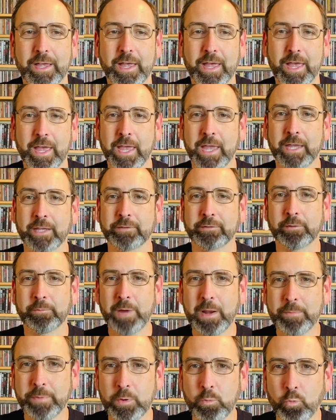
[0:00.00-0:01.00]
And there
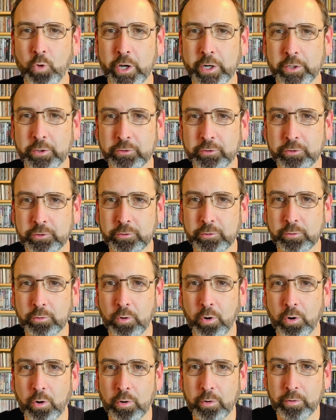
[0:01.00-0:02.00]
might be one or
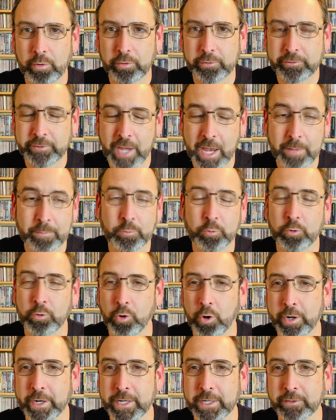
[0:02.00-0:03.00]
two soundboard
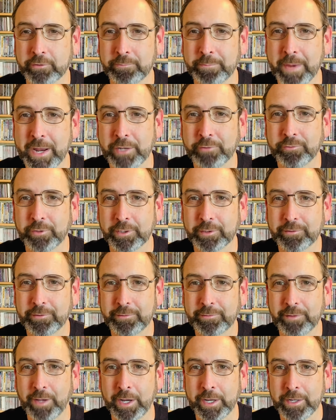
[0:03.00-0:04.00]
audience matrix
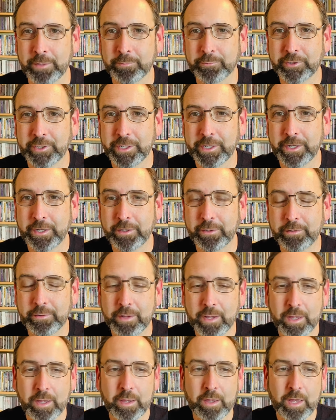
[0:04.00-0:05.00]
items in here.
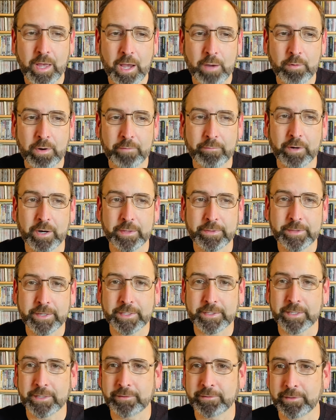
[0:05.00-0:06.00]
However, I think
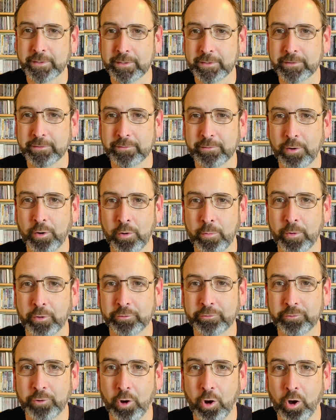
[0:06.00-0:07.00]
this is
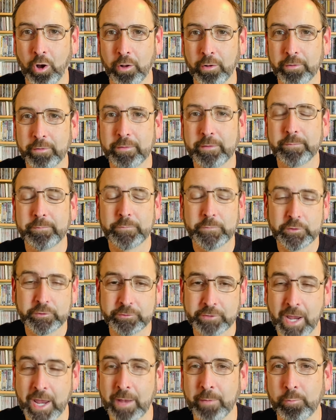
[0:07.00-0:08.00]
almost all
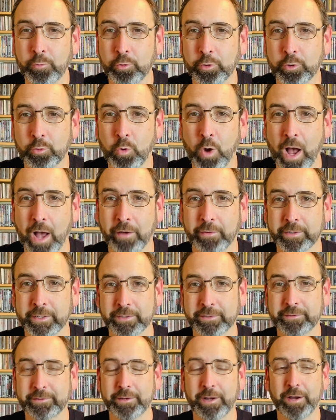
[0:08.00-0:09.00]
soundboard quality
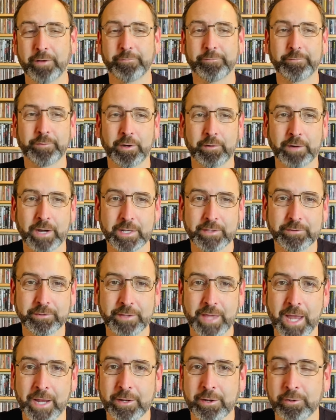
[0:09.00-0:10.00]
stuff. All right, so
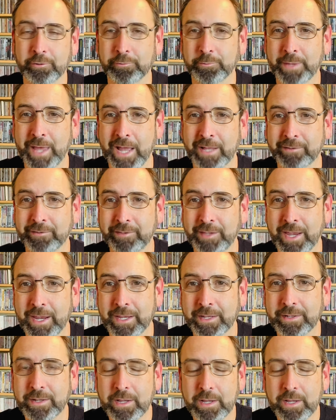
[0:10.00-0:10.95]
that goes without saying.